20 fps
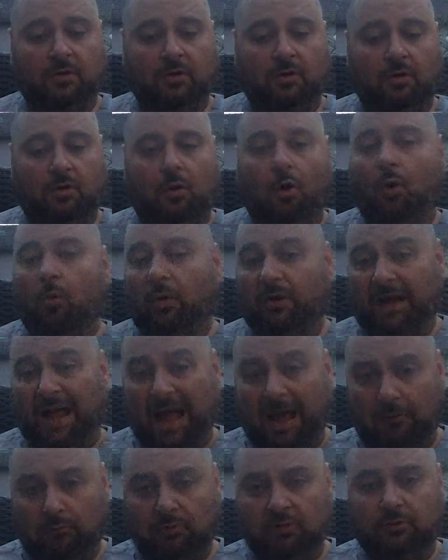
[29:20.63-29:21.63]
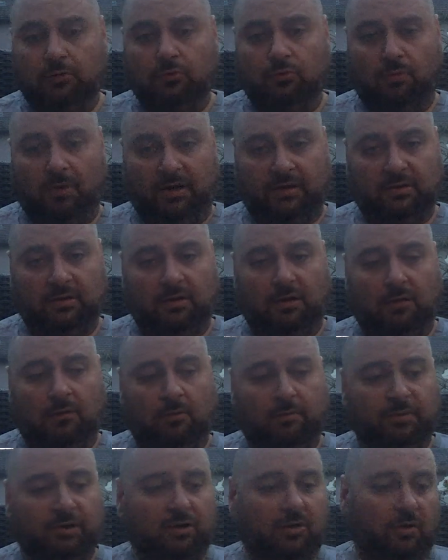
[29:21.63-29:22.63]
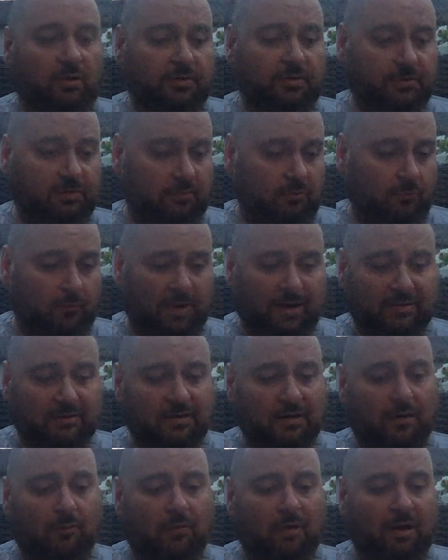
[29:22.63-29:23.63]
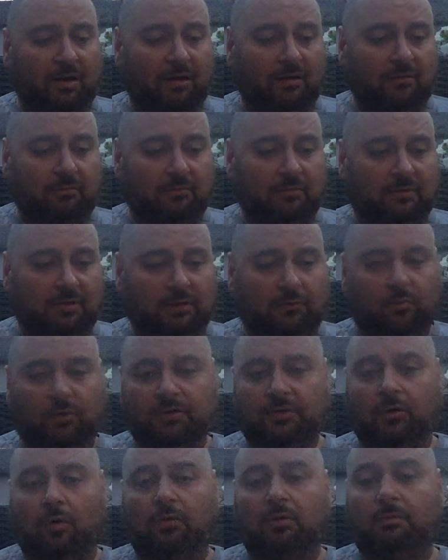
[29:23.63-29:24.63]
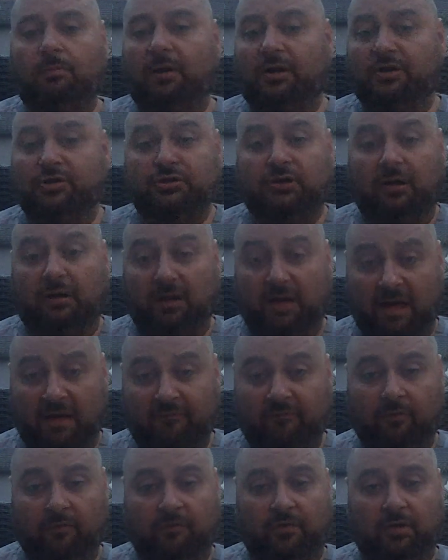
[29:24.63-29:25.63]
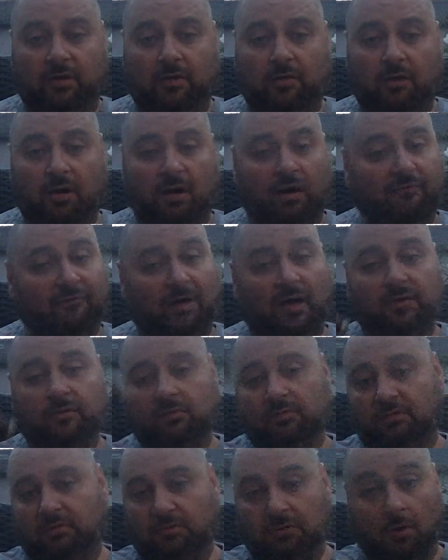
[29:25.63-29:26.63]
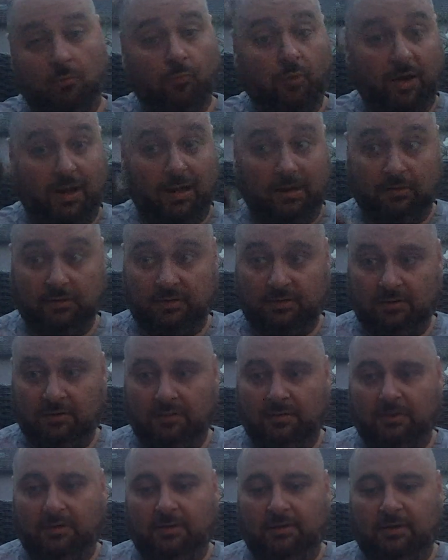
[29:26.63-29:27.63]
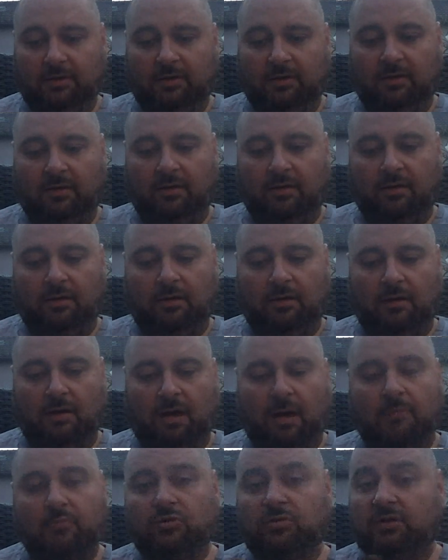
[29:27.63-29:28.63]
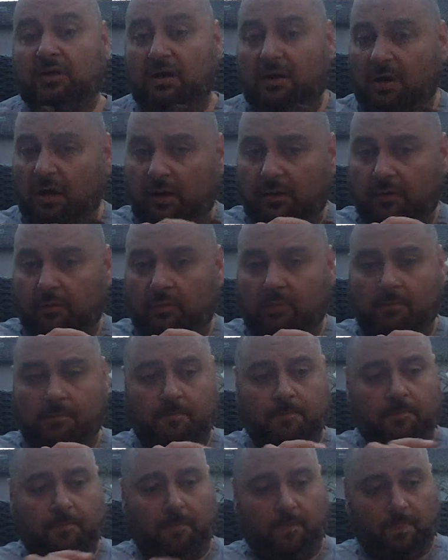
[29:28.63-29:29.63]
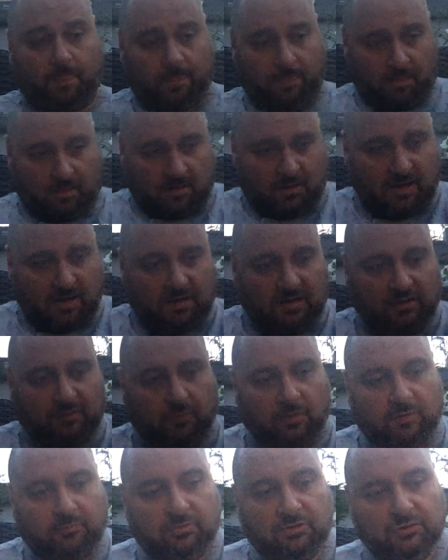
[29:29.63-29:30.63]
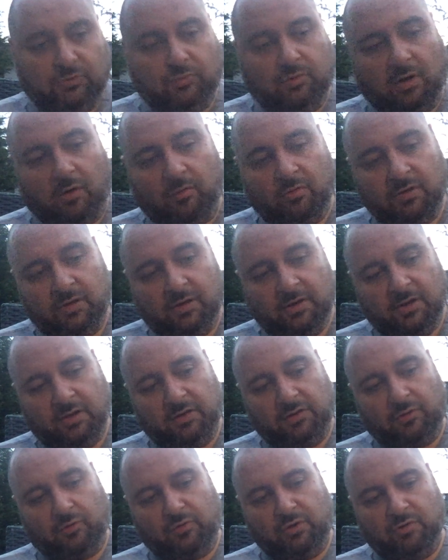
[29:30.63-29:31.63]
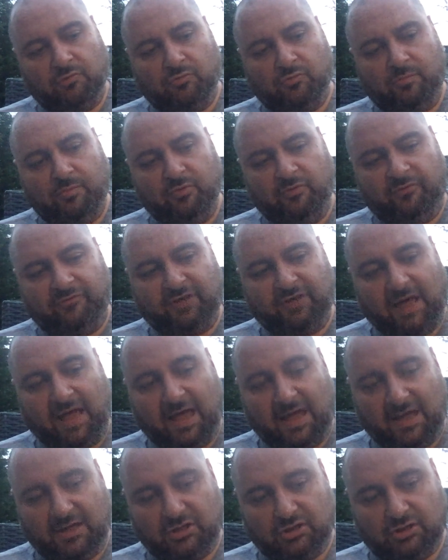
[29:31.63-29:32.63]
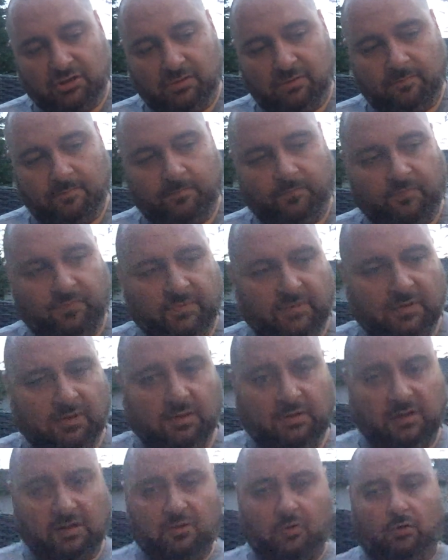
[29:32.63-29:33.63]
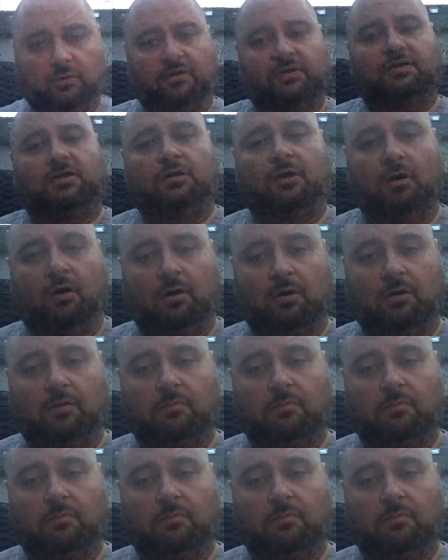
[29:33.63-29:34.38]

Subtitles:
or what I will do right now, because right now that was the only punch cutter I have over here. I have others somewhere else. I'm using a cutter, and that's what I will do now. So you remove the ash that's on the cigar.